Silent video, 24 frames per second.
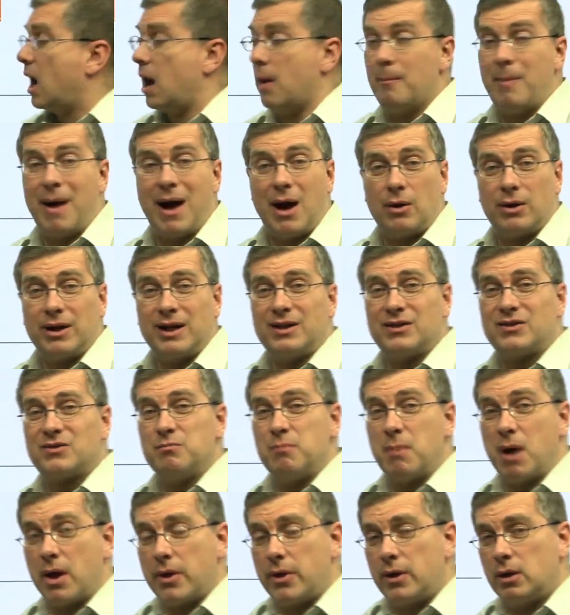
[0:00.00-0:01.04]
about his
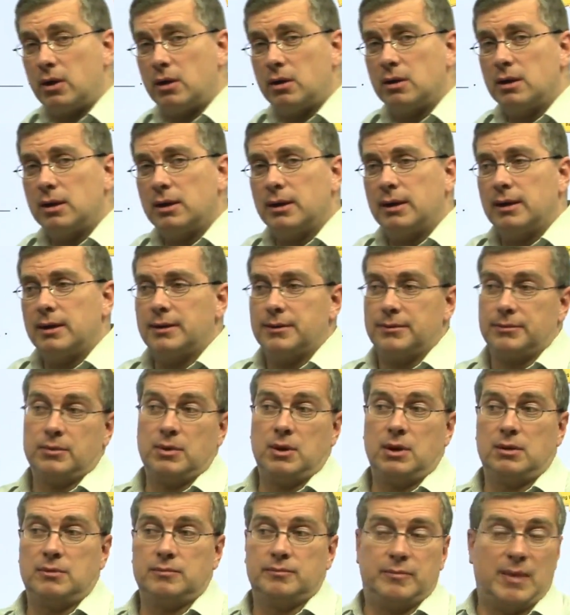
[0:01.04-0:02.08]
mother?
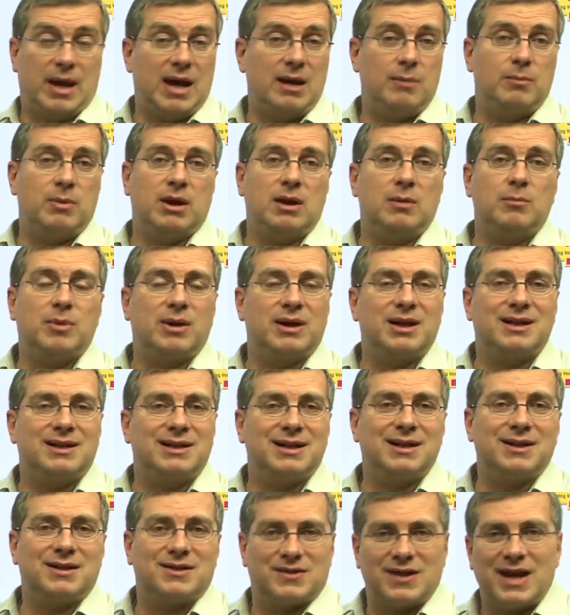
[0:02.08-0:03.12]
Well, maybe, but it
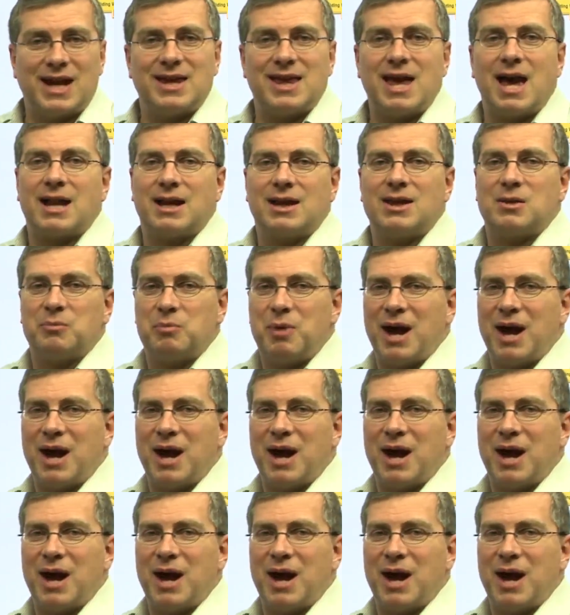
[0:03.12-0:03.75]
didn't say that in the